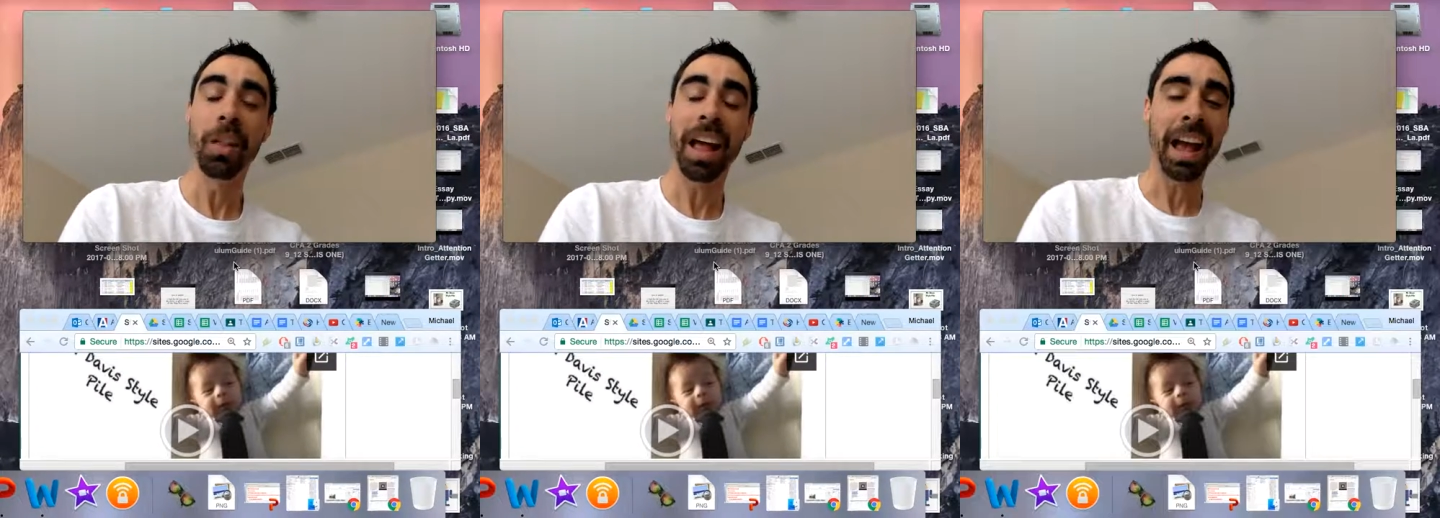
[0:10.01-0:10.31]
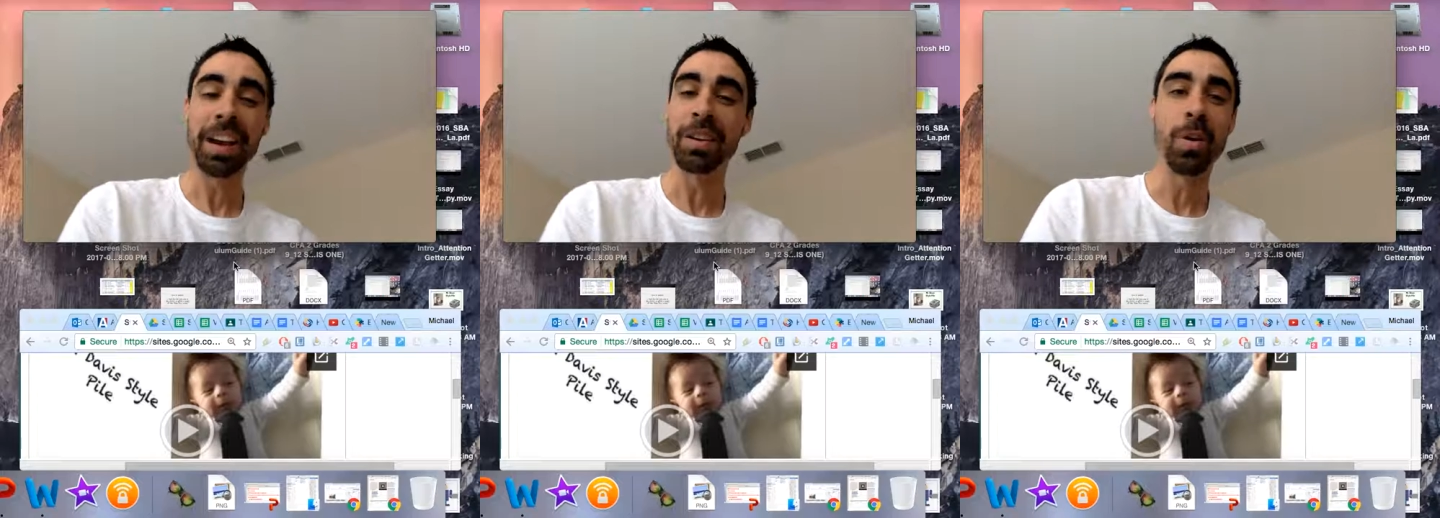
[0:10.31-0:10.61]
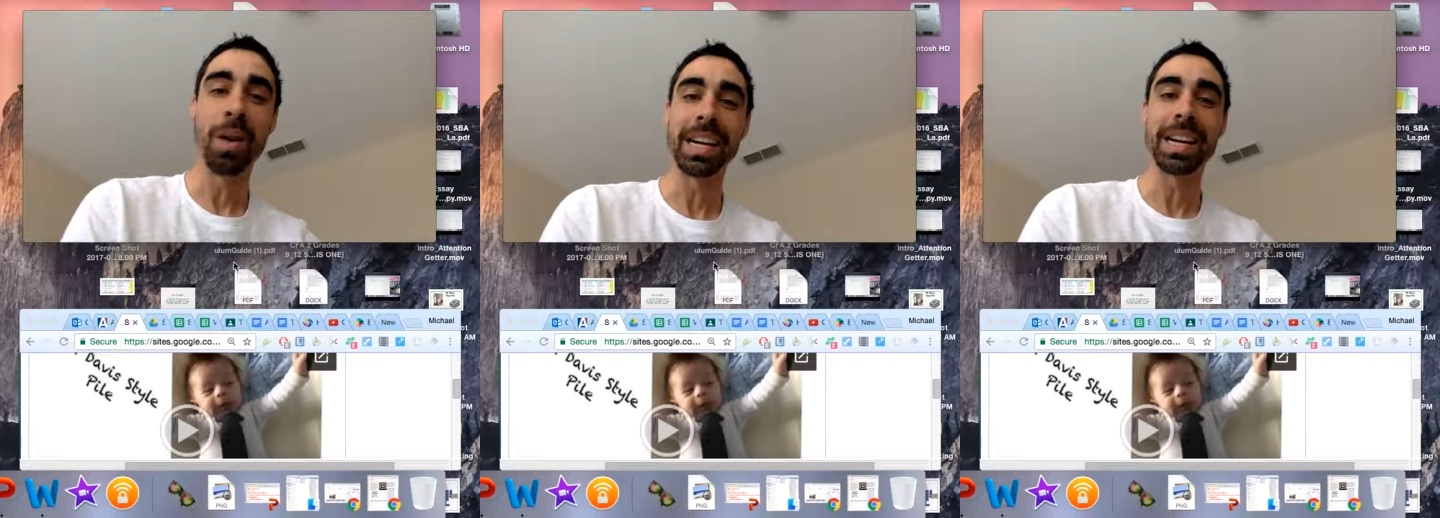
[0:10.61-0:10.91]
I had
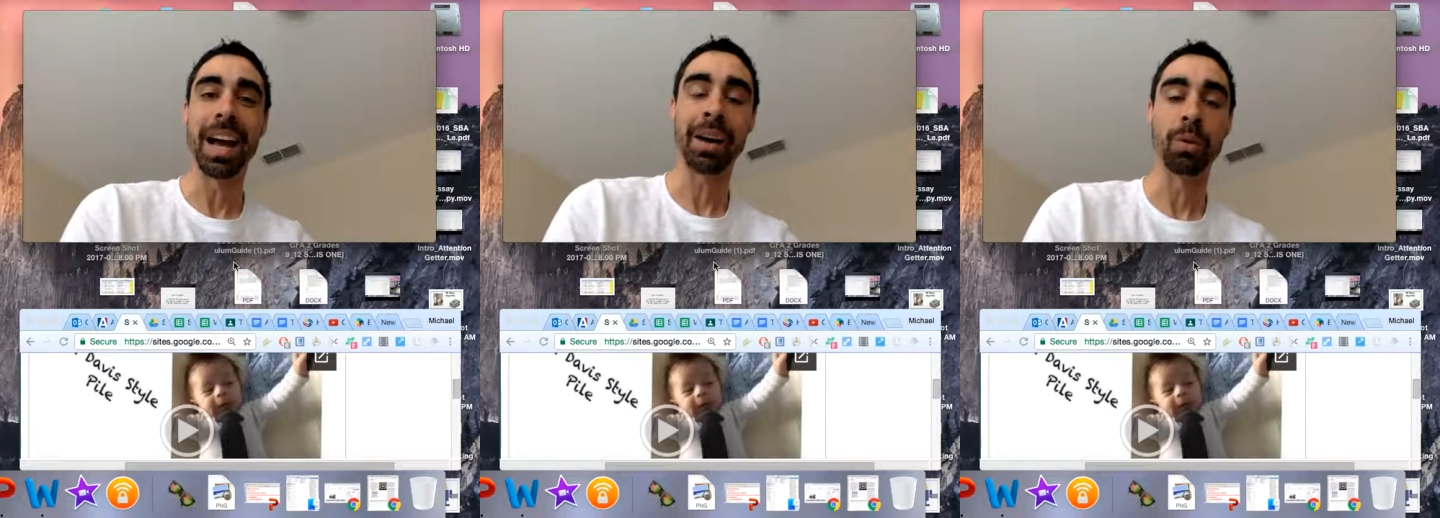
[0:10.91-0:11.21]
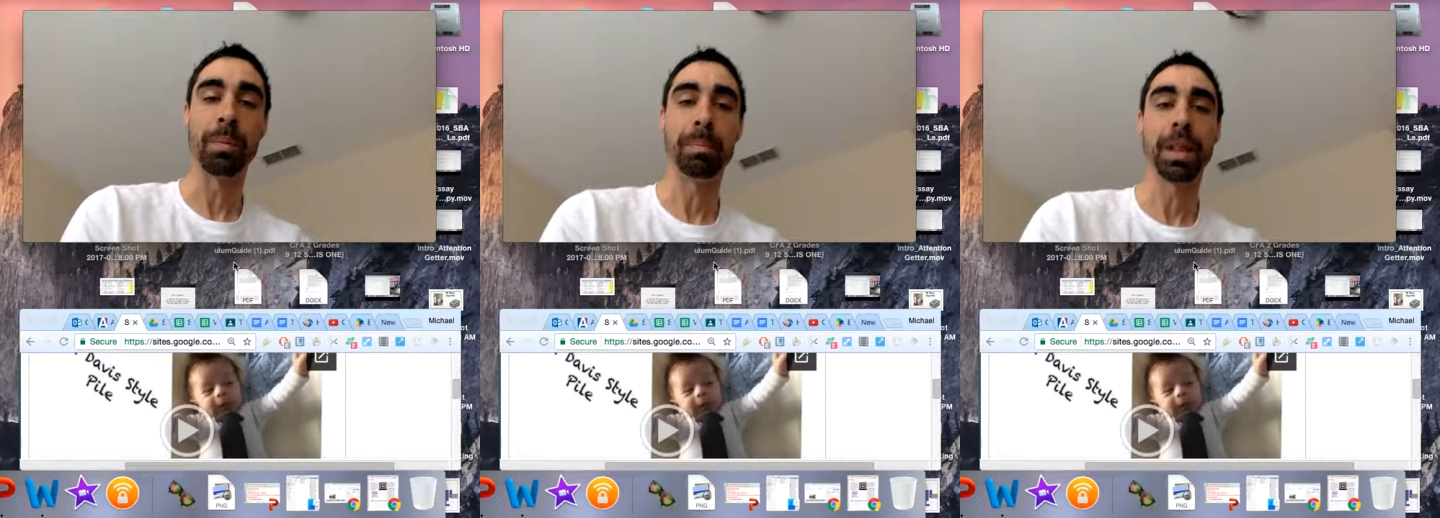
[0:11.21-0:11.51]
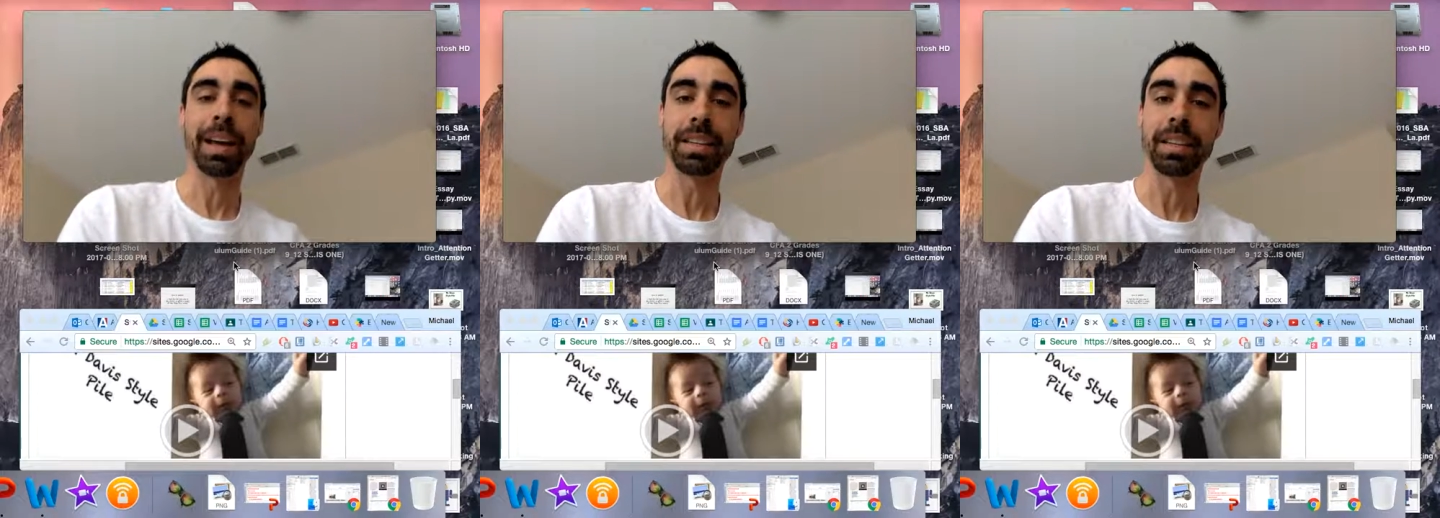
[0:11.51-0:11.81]
no idea how to
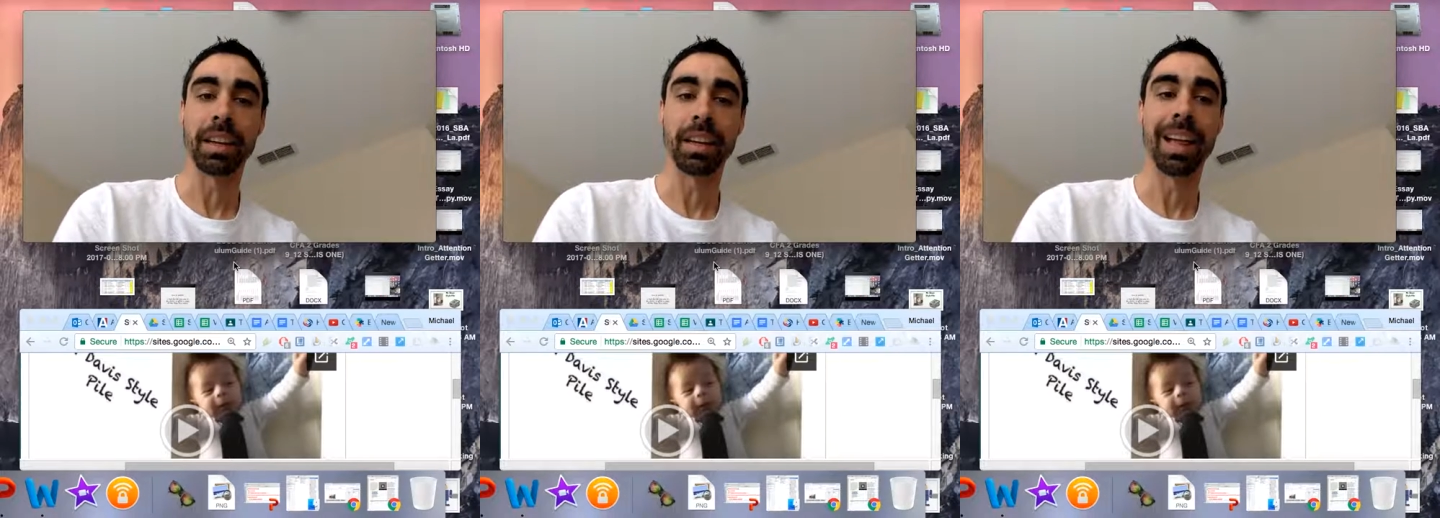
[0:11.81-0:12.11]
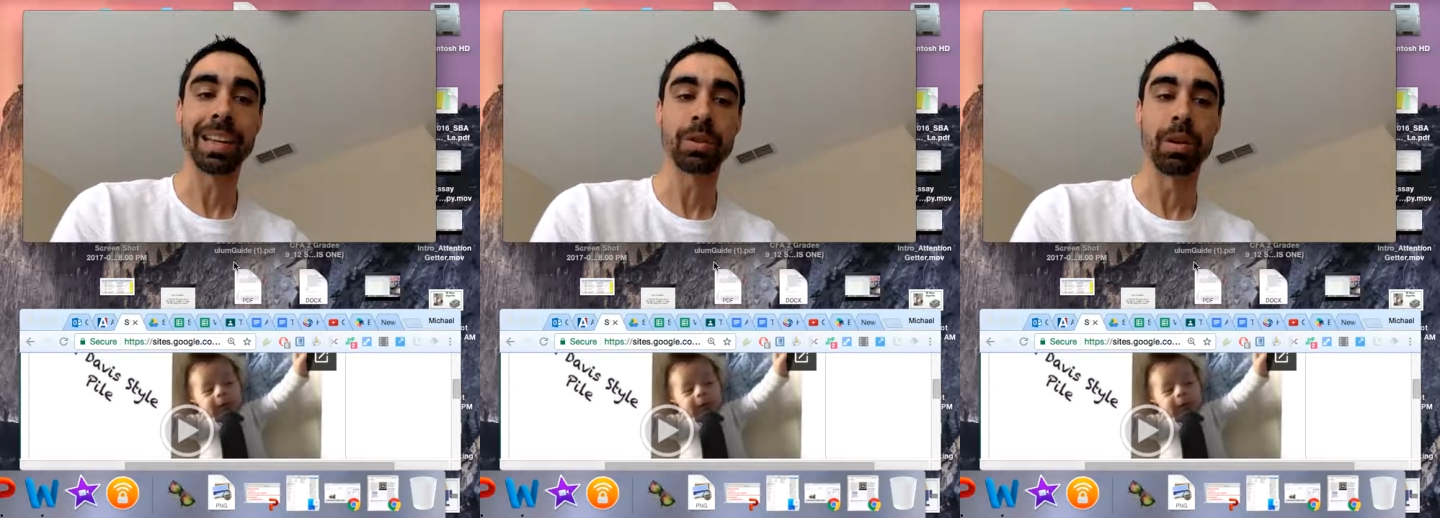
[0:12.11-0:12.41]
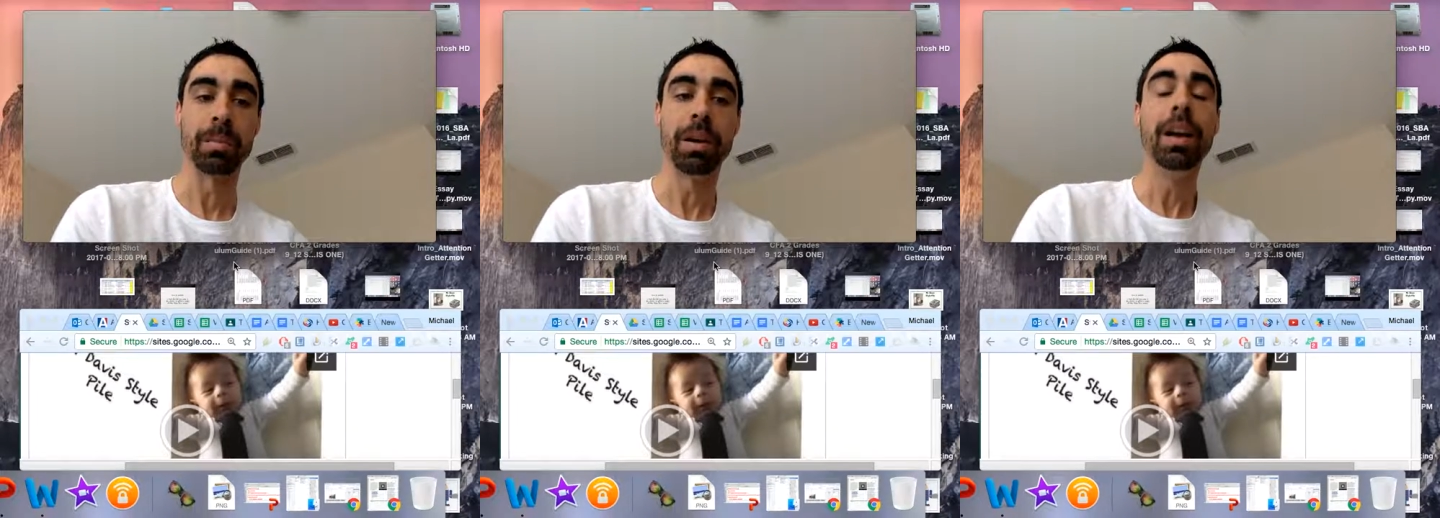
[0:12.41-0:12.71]
apply it to the classroom.